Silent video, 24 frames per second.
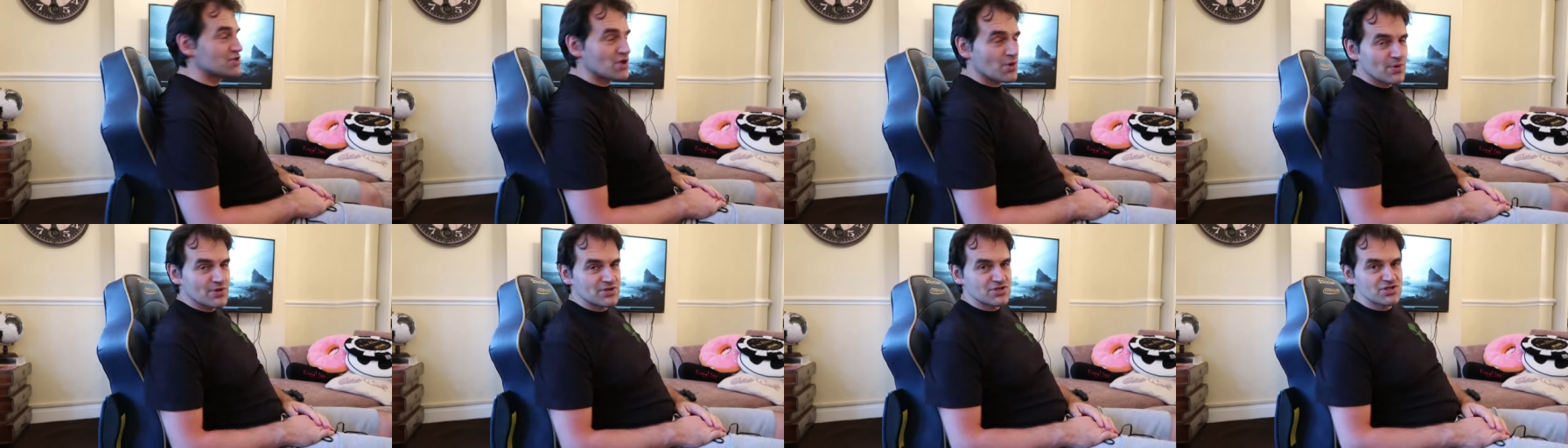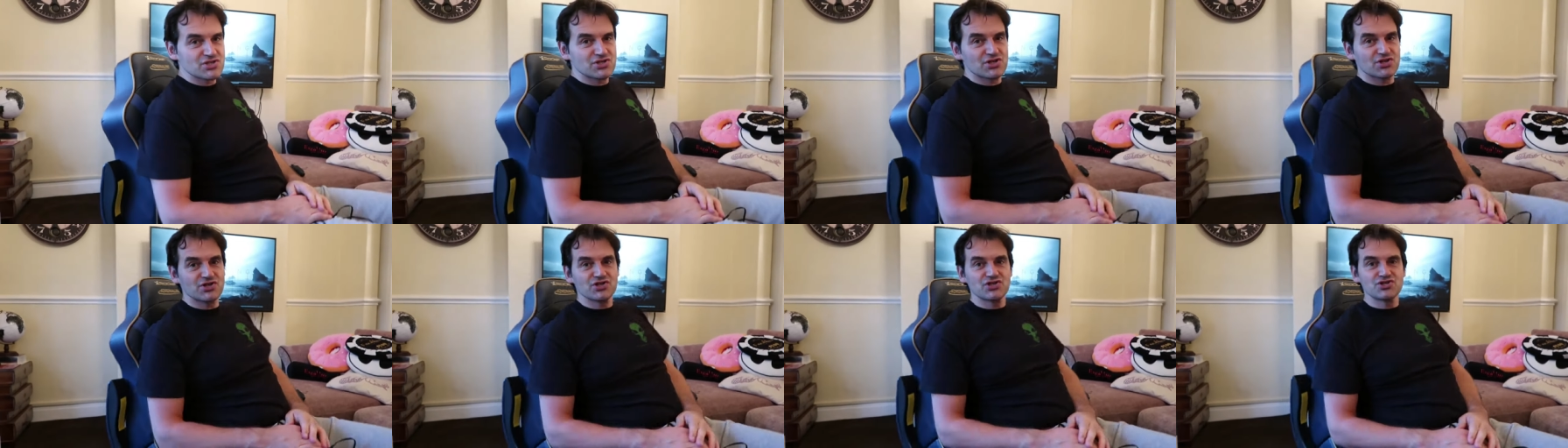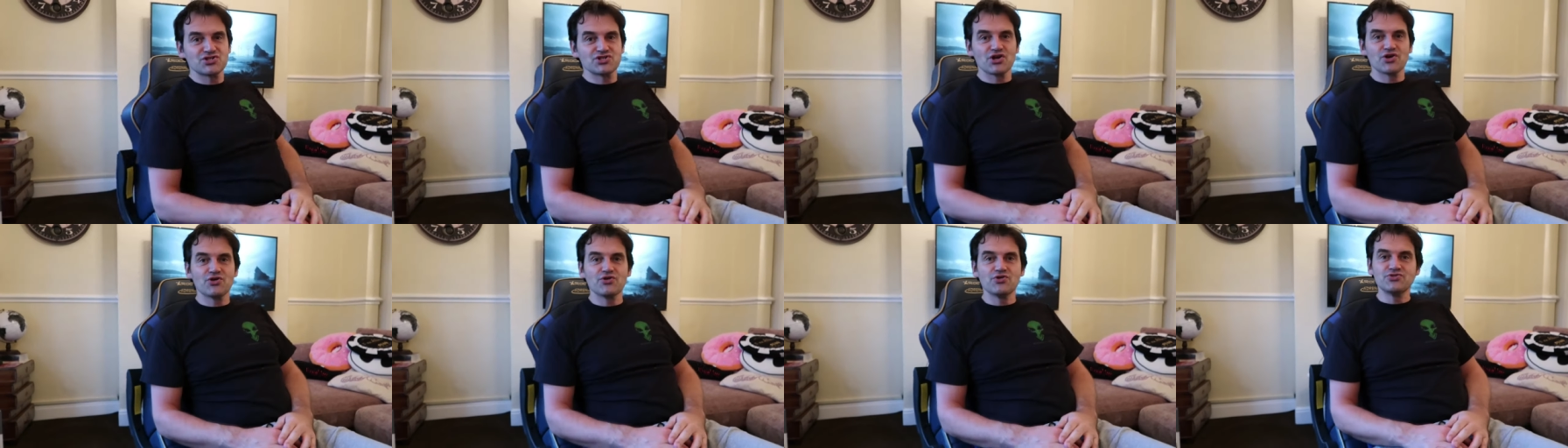so we're just going to
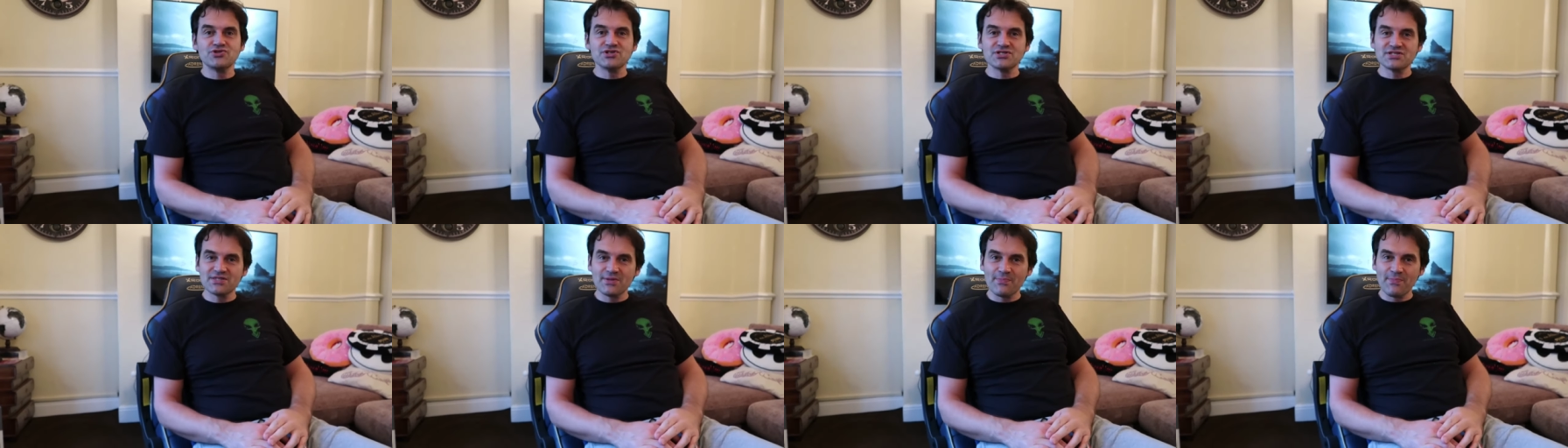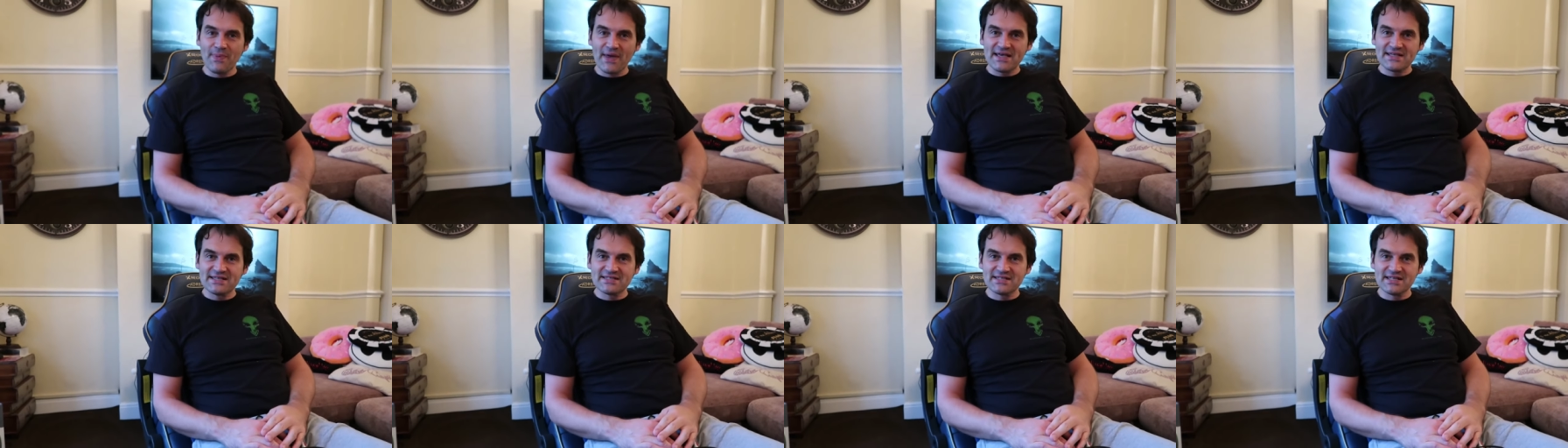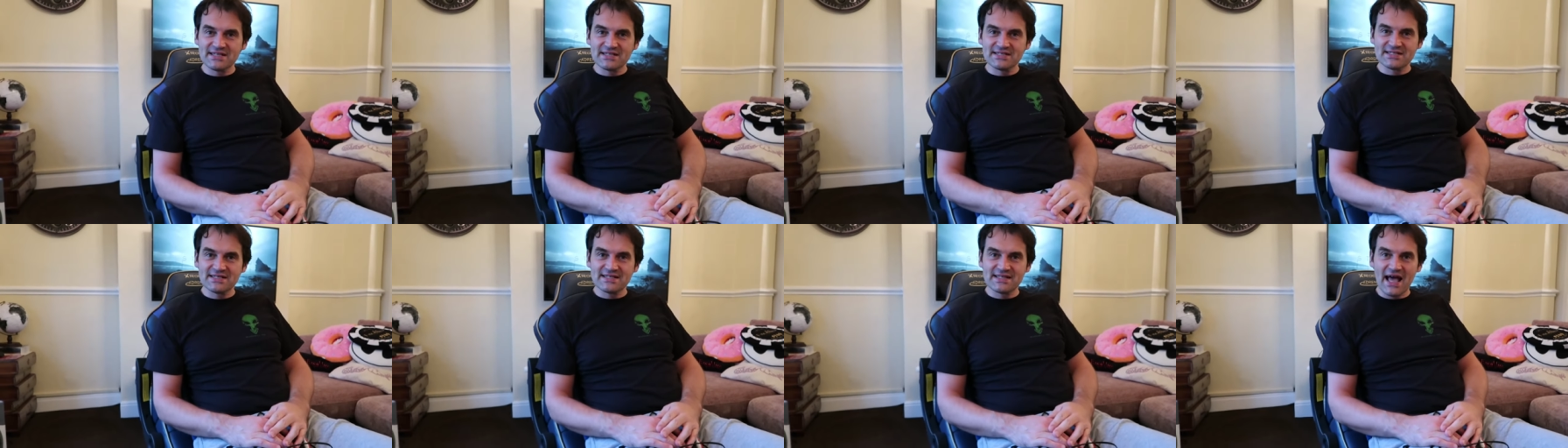show you just the
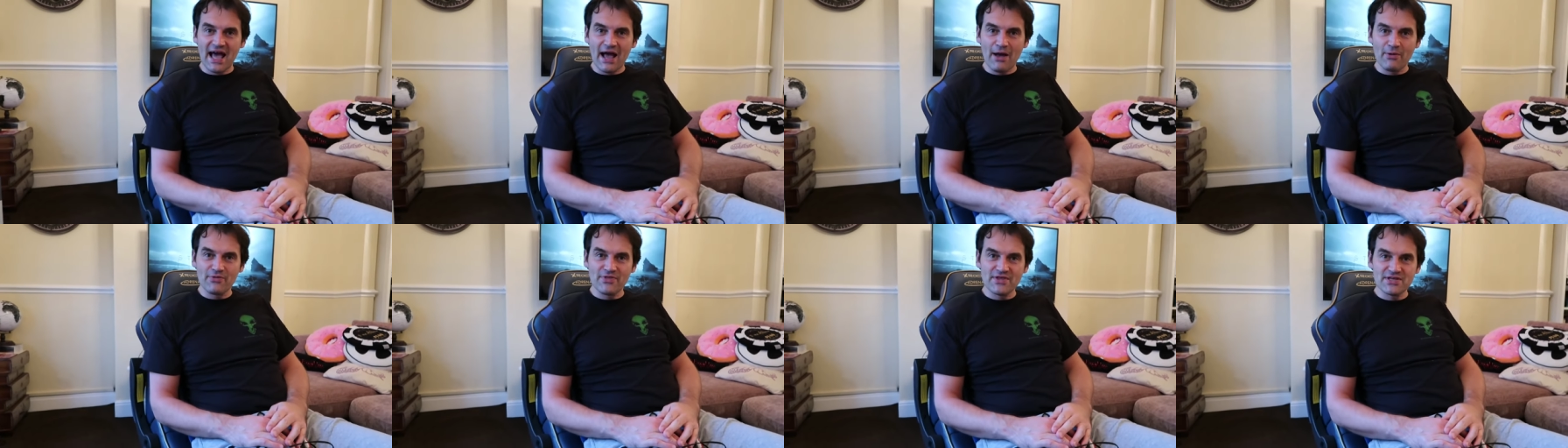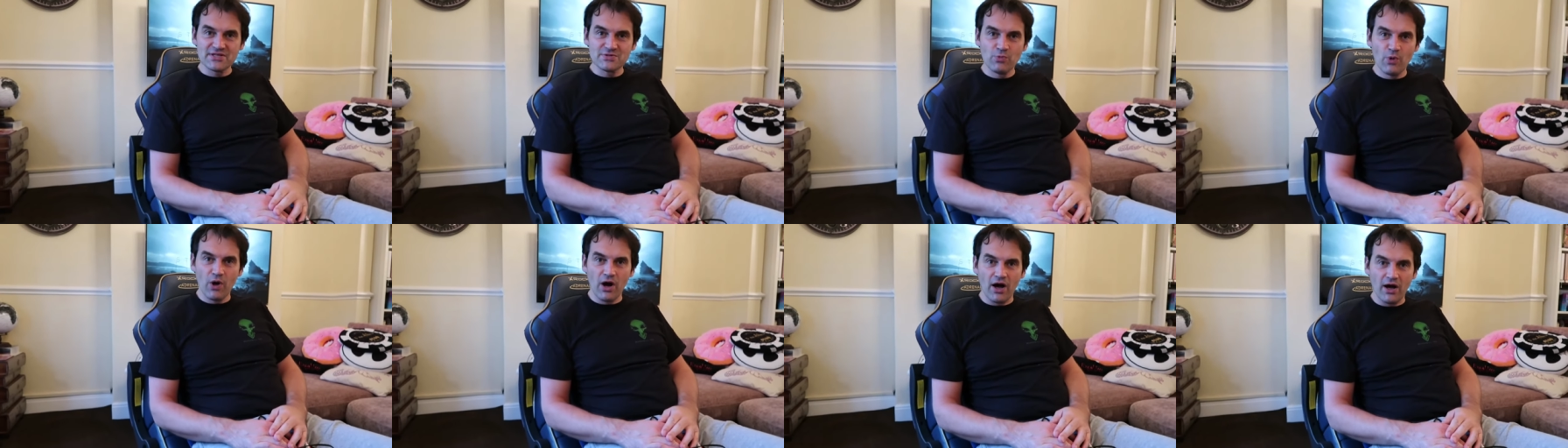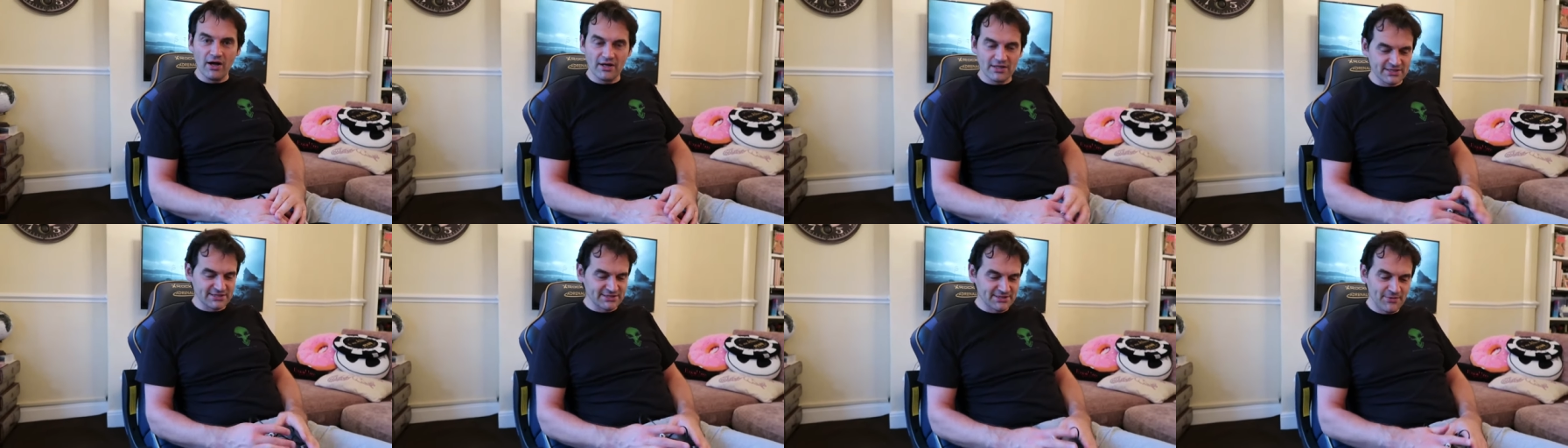basics and how this
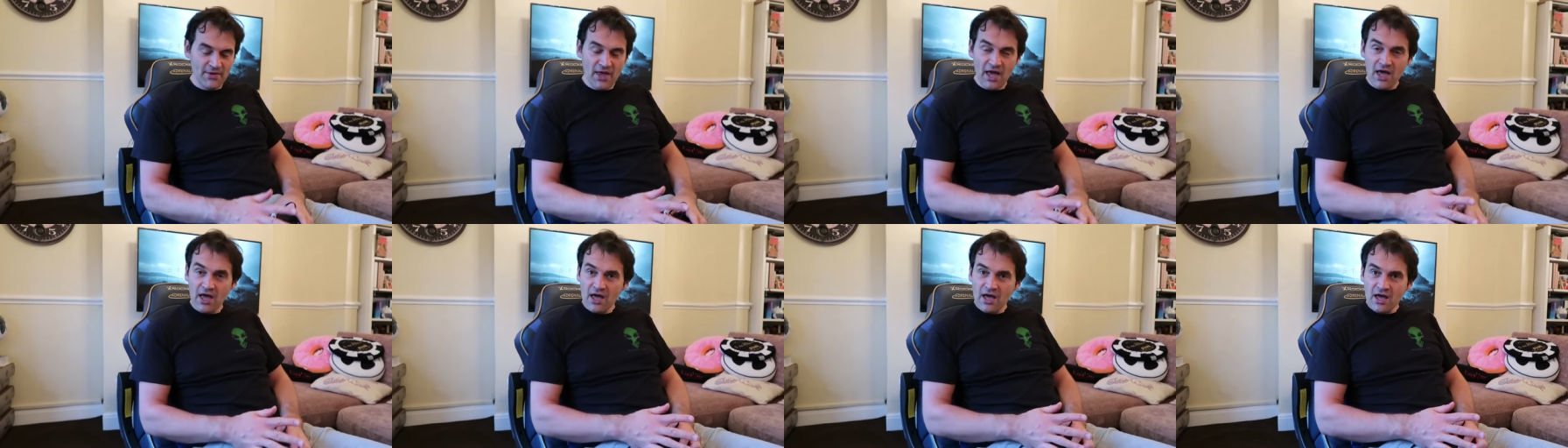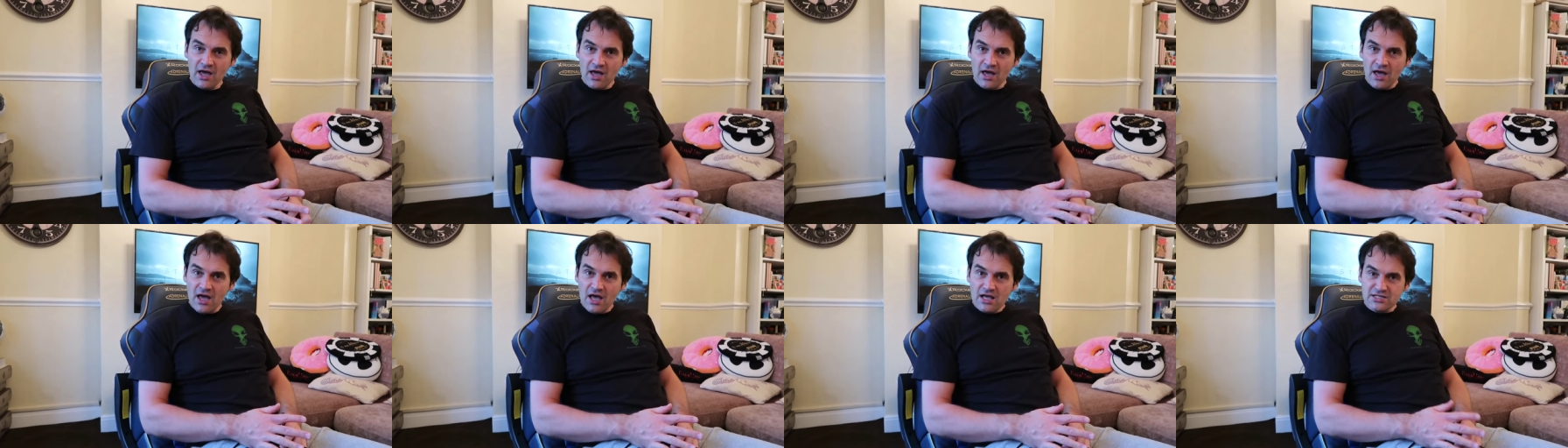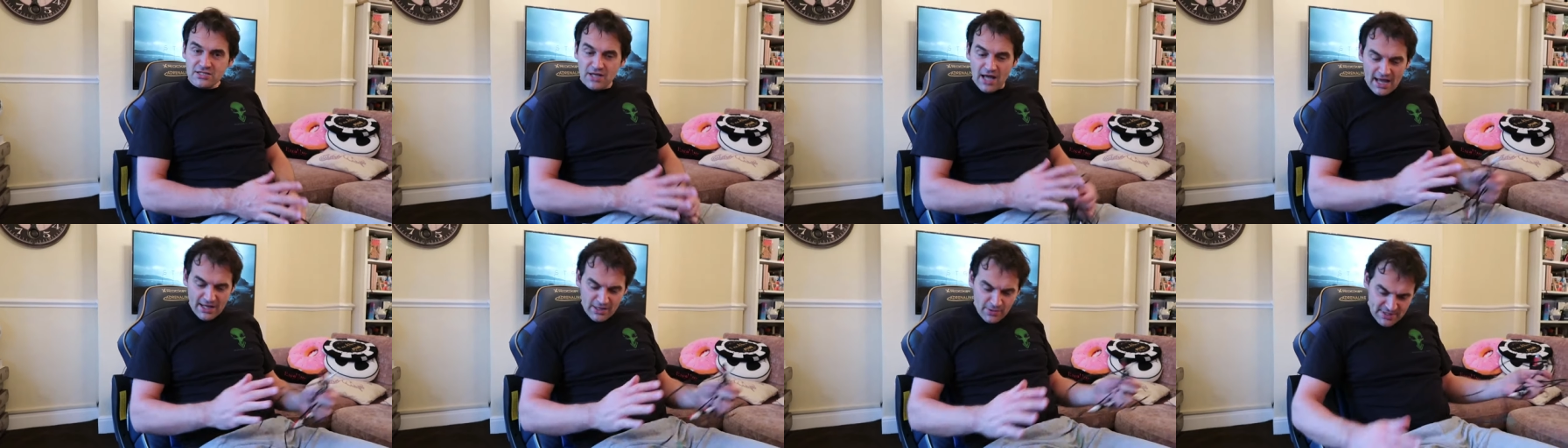works.
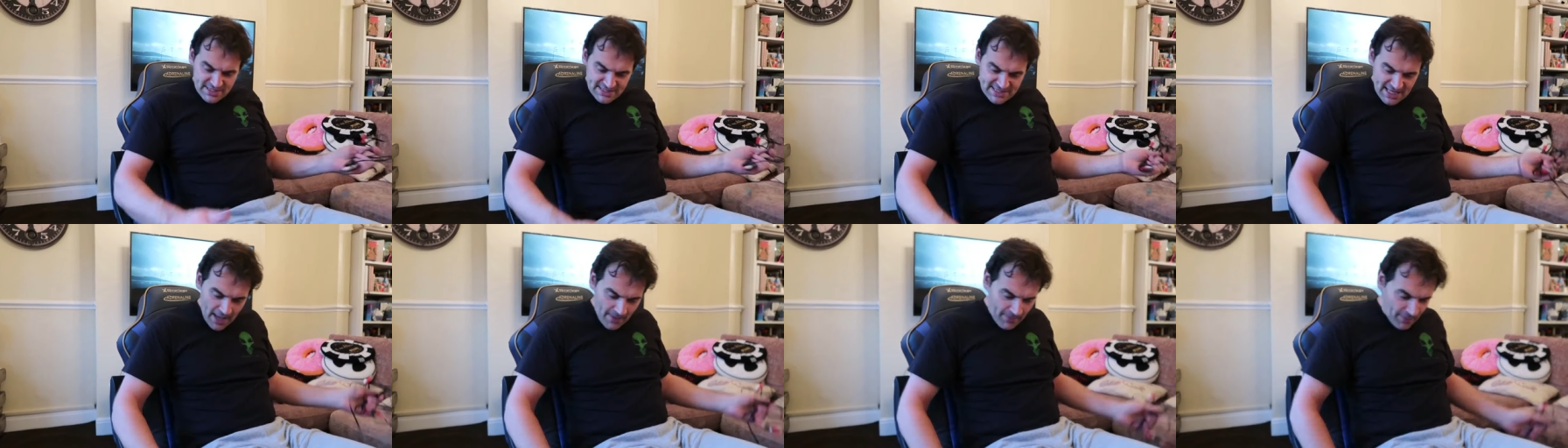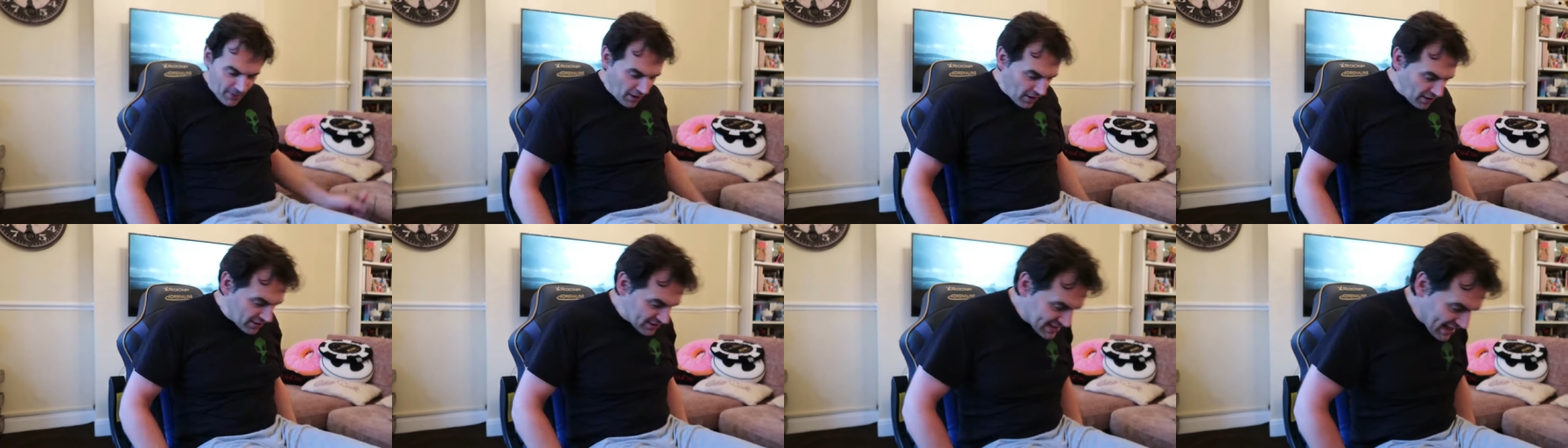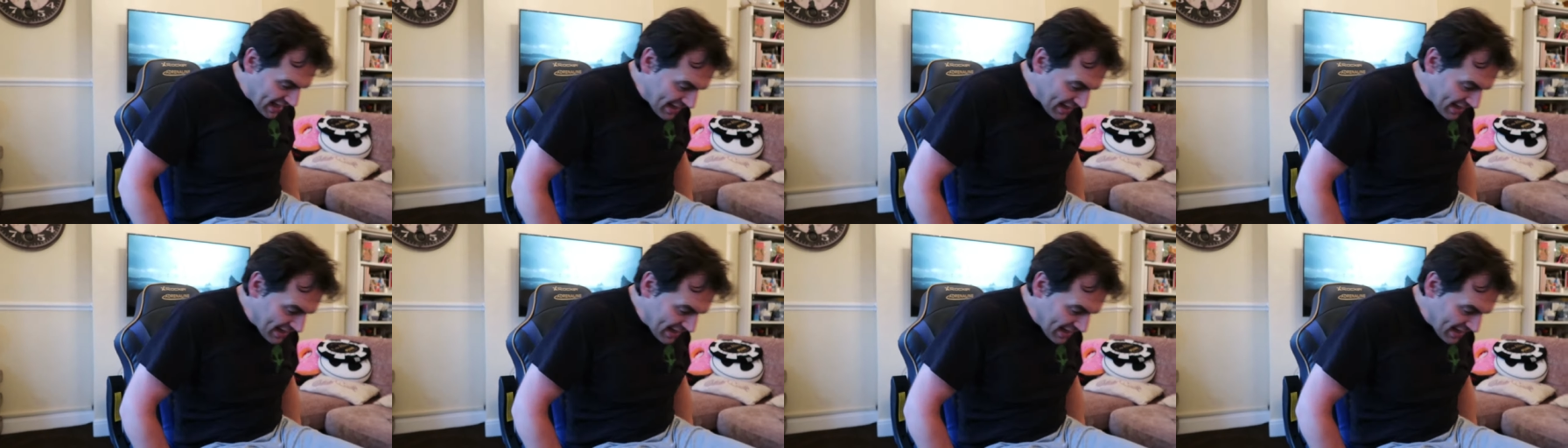So how do we set up our